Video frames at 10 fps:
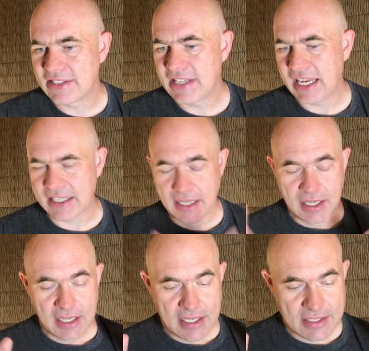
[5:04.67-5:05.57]
said.
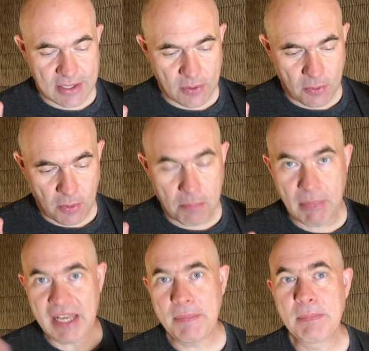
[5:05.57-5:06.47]
So
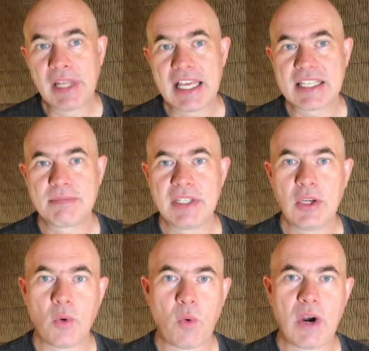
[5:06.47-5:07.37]
many people ask me
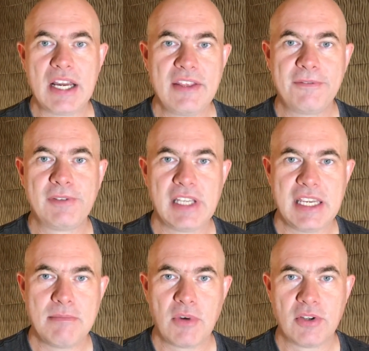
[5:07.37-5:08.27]
why the
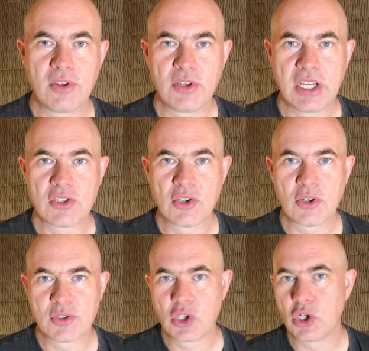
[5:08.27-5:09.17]
flame on the
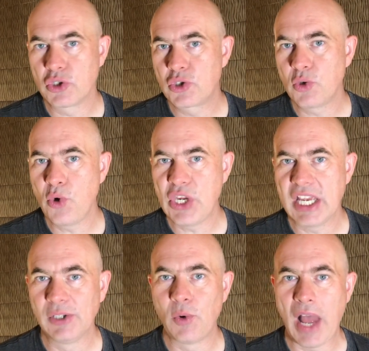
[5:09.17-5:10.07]
exhaust got so
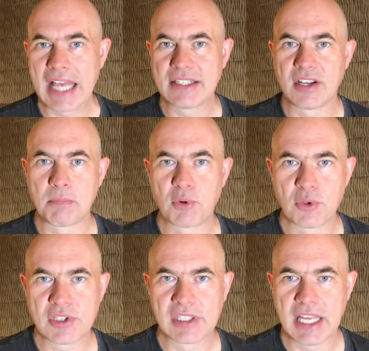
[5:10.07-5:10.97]
yellow as it
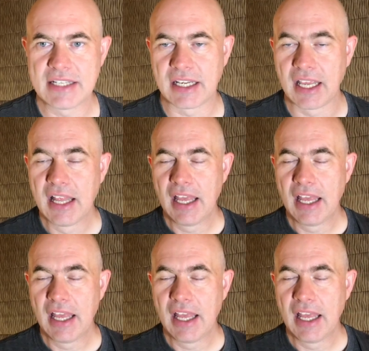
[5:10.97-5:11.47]
approached landing.